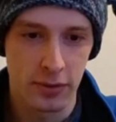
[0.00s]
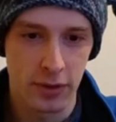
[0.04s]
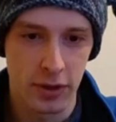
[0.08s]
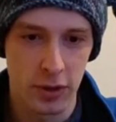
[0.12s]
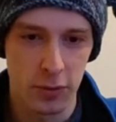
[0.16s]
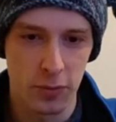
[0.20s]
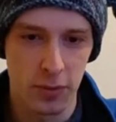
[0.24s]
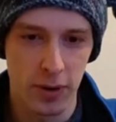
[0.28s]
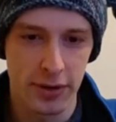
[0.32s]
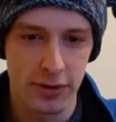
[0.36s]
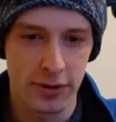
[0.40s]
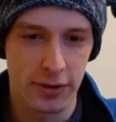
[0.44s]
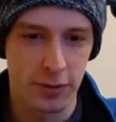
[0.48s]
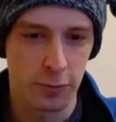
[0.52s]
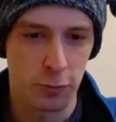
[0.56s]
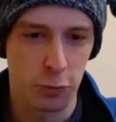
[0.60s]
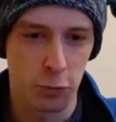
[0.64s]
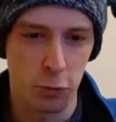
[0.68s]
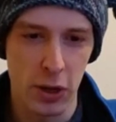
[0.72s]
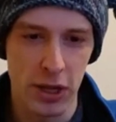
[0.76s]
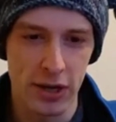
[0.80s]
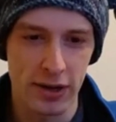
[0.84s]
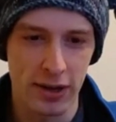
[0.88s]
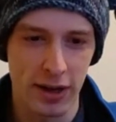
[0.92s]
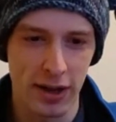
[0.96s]
You wonder
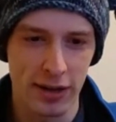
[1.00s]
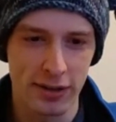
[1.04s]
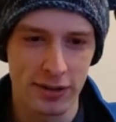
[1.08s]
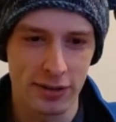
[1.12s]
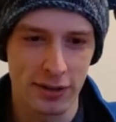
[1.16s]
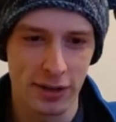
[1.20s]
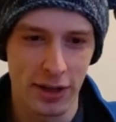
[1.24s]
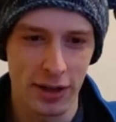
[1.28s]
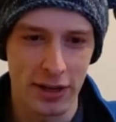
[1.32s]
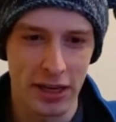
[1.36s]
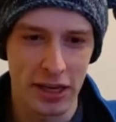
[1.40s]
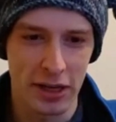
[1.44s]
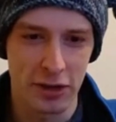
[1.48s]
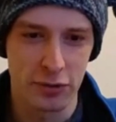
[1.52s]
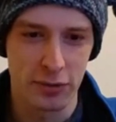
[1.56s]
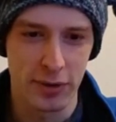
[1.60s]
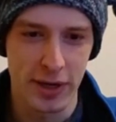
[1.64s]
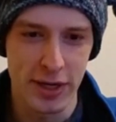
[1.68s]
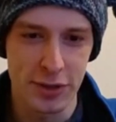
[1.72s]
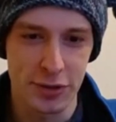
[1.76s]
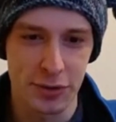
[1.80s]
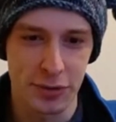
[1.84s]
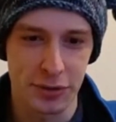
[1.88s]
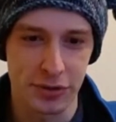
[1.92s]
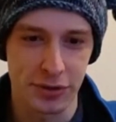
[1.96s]
what unlucky
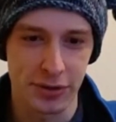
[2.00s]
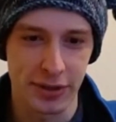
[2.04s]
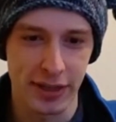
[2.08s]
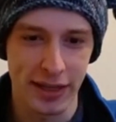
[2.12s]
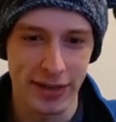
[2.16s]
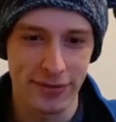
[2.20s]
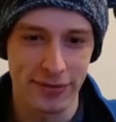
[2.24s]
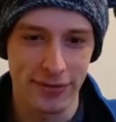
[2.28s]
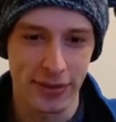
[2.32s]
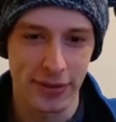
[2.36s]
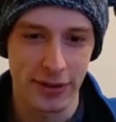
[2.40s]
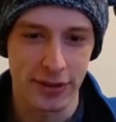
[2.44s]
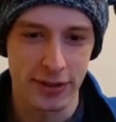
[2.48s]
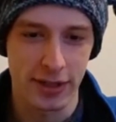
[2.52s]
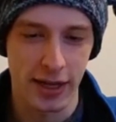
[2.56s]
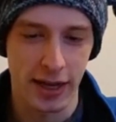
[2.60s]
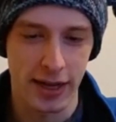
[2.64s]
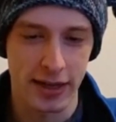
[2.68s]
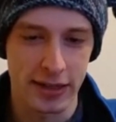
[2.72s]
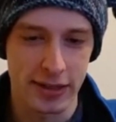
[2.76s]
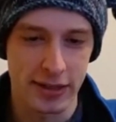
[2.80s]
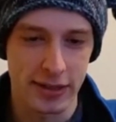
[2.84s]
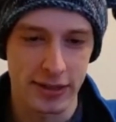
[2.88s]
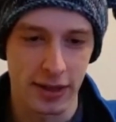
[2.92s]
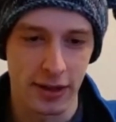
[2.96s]
creatures live in the
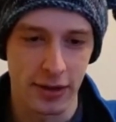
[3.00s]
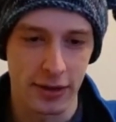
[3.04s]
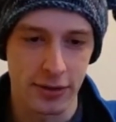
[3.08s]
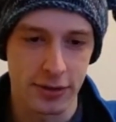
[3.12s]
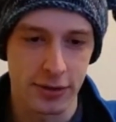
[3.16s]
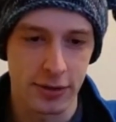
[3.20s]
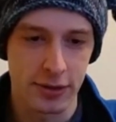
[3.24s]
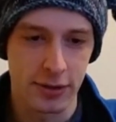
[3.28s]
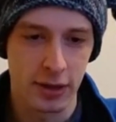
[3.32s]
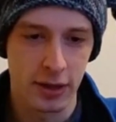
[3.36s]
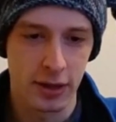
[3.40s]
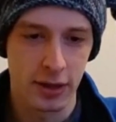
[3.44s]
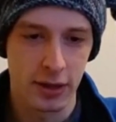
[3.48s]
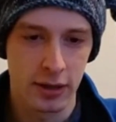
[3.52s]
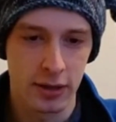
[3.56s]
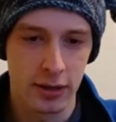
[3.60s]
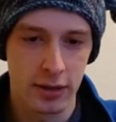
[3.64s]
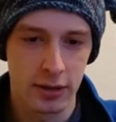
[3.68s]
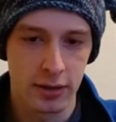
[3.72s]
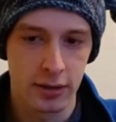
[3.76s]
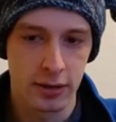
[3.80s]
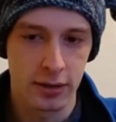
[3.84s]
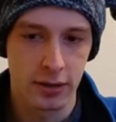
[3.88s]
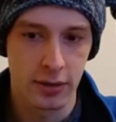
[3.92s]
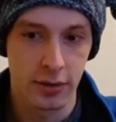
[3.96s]
tiny cells.
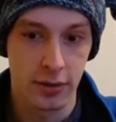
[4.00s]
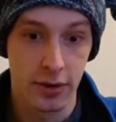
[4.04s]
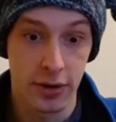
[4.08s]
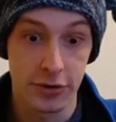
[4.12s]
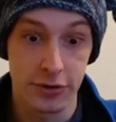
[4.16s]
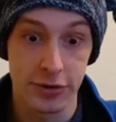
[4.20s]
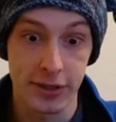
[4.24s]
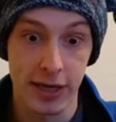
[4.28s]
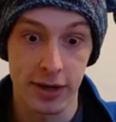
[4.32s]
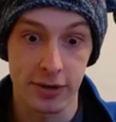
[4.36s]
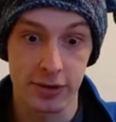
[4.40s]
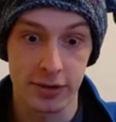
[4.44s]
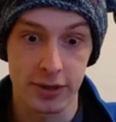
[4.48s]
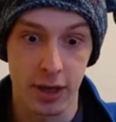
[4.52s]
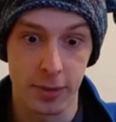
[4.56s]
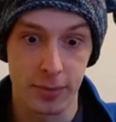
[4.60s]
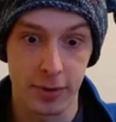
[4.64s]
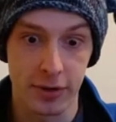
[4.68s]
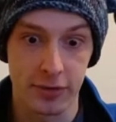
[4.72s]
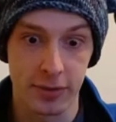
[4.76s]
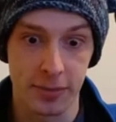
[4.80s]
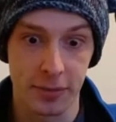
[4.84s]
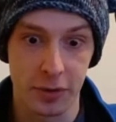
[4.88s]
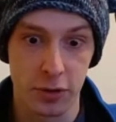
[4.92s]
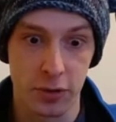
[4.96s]
You hear sounds
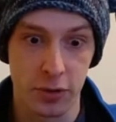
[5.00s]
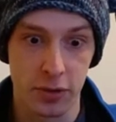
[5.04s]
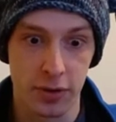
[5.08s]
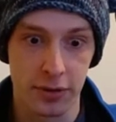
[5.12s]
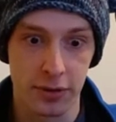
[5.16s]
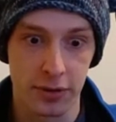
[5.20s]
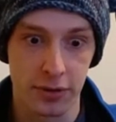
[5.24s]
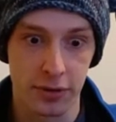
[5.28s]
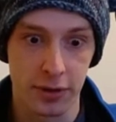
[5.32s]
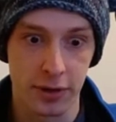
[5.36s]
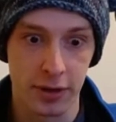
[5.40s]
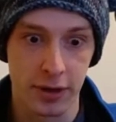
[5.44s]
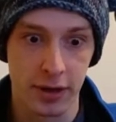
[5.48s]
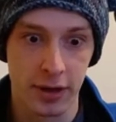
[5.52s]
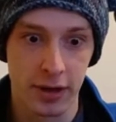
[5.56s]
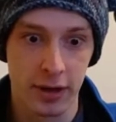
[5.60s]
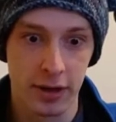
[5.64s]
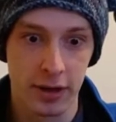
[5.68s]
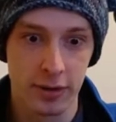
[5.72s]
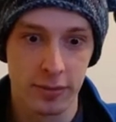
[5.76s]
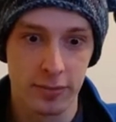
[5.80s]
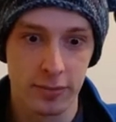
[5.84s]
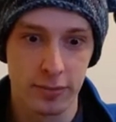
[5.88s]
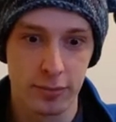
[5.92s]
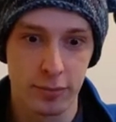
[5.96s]
coming from the corridor,
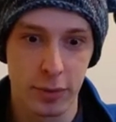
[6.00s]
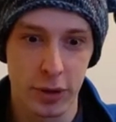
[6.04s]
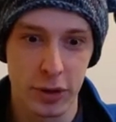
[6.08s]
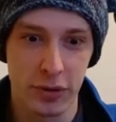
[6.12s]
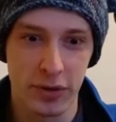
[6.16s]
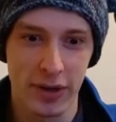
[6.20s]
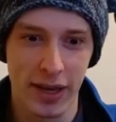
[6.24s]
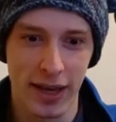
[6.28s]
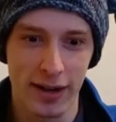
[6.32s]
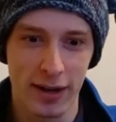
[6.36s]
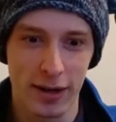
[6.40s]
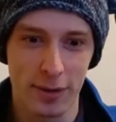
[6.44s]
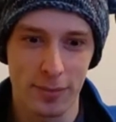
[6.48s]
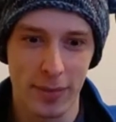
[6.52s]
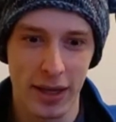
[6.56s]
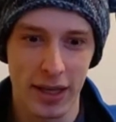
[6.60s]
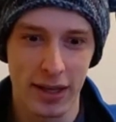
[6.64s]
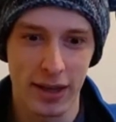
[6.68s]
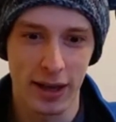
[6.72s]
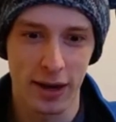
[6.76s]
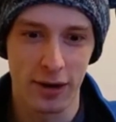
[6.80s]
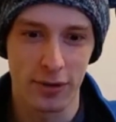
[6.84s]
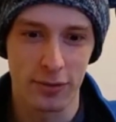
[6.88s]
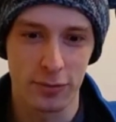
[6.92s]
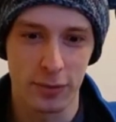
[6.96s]
but you cannot
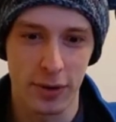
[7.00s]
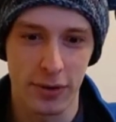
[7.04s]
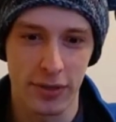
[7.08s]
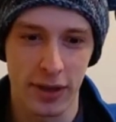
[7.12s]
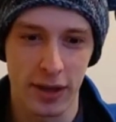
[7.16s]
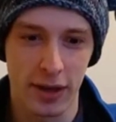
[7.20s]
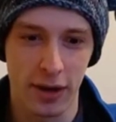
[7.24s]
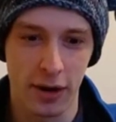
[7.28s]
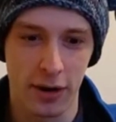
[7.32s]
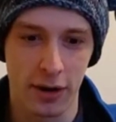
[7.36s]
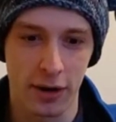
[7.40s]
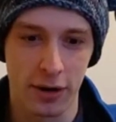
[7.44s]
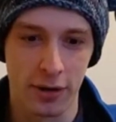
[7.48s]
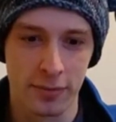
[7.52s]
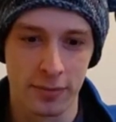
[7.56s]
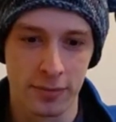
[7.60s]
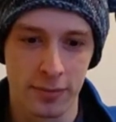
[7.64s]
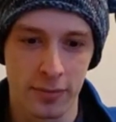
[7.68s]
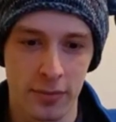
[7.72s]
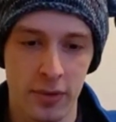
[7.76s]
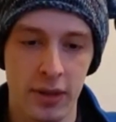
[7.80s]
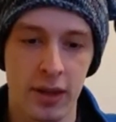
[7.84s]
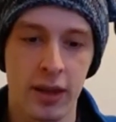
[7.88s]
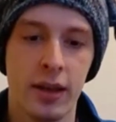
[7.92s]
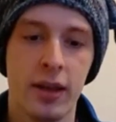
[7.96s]
make out what they are.
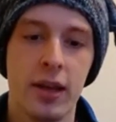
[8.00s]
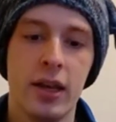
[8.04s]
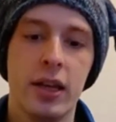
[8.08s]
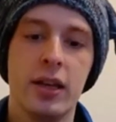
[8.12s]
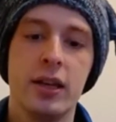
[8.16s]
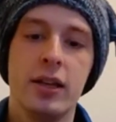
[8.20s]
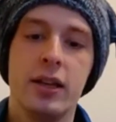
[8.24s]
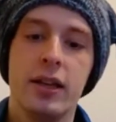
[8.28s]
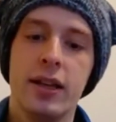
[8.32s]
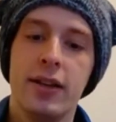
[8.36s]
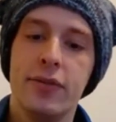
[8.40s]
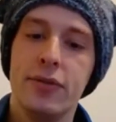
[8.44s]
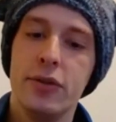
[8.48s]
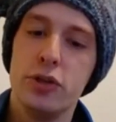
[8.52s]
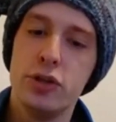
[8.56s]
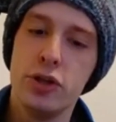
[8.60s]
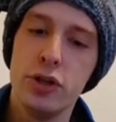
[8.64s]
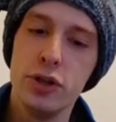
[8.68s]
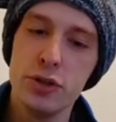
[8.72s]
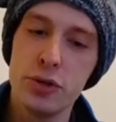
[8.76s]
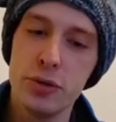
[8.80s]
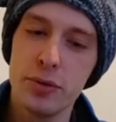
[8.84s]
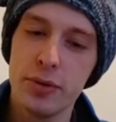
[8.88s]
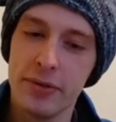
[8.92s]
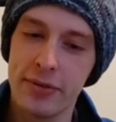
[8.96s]
If you
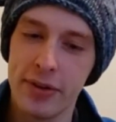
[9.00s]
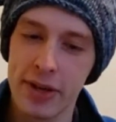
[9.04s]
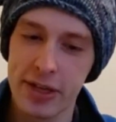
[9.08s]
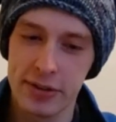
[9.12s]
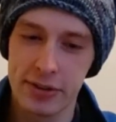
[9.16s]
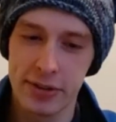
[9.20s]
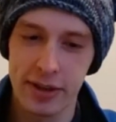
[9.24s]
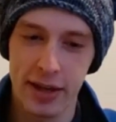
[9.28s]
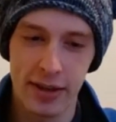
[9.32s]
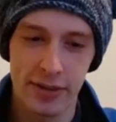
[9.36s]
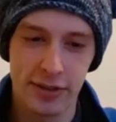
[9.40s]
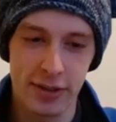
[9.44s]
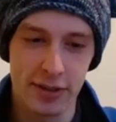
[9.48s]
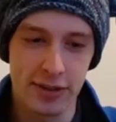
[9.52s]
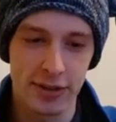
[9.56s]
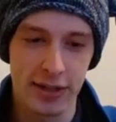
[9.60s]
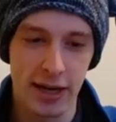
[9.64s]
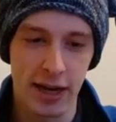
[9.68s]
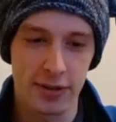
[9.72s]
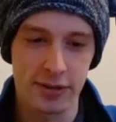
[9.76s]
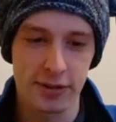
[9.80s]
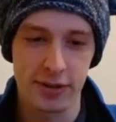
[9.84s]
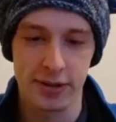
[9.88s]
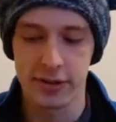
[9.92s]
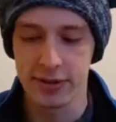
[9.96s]
choose to investigate the
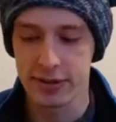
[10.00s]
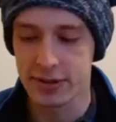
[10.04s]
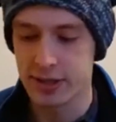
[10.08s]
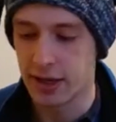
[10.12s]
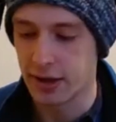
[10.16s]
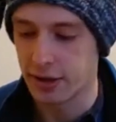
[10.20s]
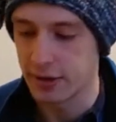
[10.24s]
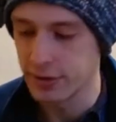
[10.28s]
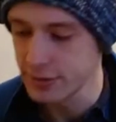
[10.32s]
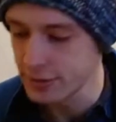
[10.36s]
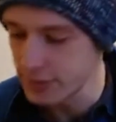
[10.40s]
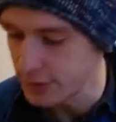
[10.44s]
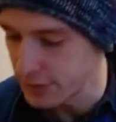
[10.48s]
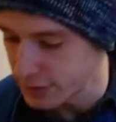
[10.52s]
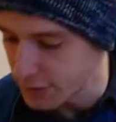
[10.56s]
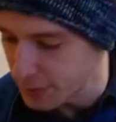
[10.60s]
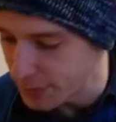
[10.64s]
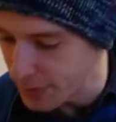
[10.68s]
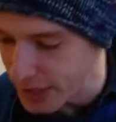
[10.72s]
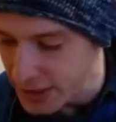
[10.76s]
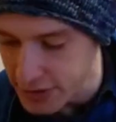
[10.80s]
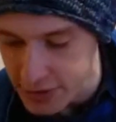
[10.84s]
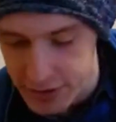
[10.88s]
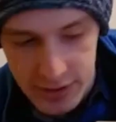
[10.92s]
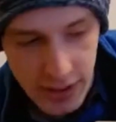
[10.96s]
sounds in the cells, turn to
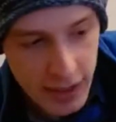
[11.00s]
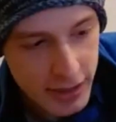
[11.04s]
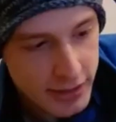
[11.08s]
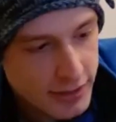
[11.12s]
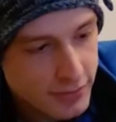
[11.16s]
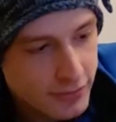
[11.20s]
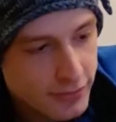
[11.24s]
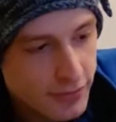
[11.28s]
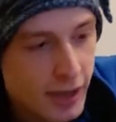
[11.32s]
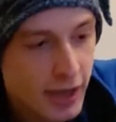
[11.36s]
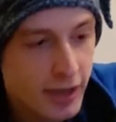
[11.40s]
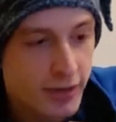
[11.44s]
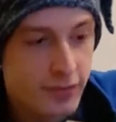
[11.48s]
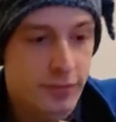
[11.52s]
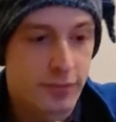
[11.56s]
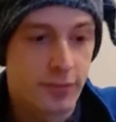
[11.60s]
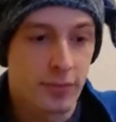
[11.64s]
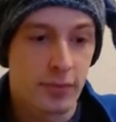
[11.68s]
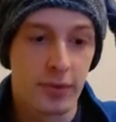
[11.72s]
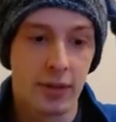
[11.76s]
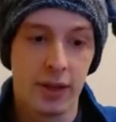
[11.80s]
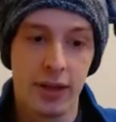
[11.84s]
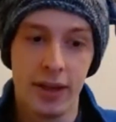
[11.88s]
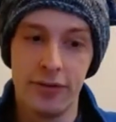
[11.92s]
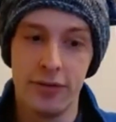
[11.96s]
page 95.
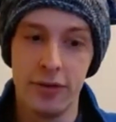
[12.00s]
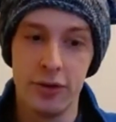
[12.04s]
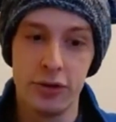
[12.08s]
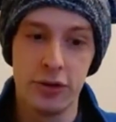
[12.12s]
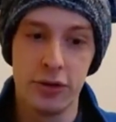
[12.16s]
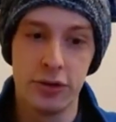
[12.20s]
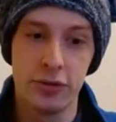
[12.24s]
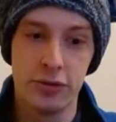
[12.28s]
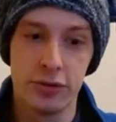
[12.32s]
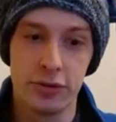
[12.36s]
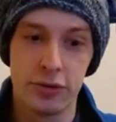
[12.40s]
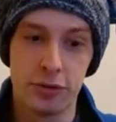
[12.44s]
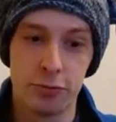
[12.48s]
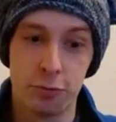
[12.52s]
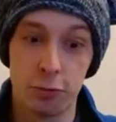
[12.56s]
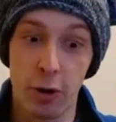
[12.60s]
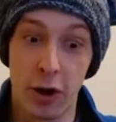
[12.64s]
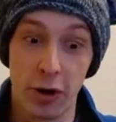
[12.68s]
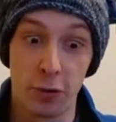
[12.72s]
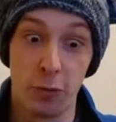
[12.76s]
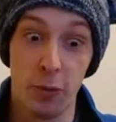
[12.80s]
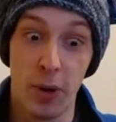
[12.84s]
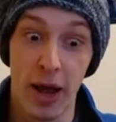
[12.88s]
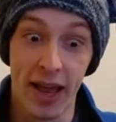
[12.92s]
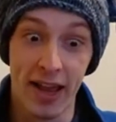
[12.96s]
If you choose to
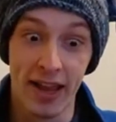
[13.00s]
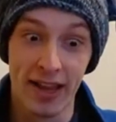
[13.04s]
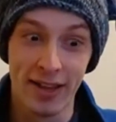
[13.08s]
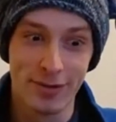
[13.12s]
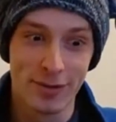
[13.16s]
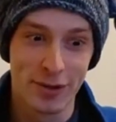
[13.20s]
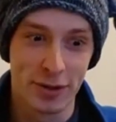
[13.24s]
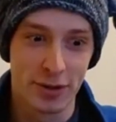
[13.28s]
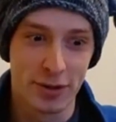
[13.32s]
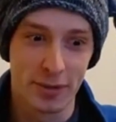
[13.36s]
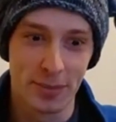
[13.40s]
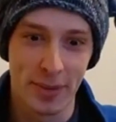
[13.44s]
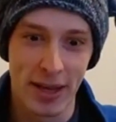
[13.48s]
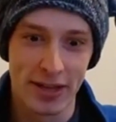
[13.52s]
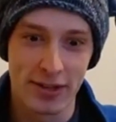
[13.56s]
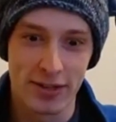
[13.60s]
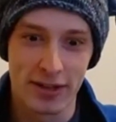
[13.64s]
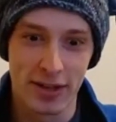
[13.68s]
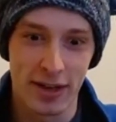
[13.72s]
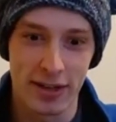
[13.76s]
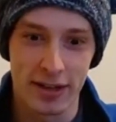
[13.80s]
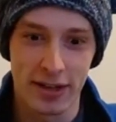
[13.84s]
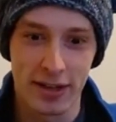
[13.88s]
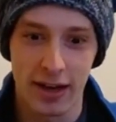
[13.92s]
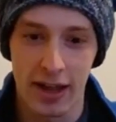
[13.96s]
run away, turn to page
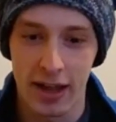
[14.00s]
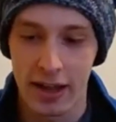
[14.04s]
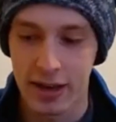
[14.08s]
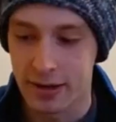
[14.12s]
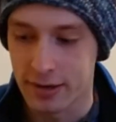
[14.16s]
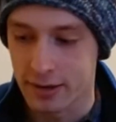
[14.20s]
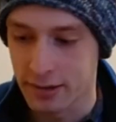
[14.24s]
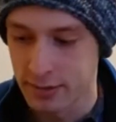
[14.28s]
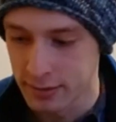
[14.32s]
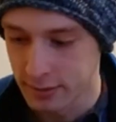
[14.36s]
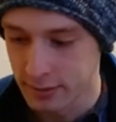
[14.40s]
99.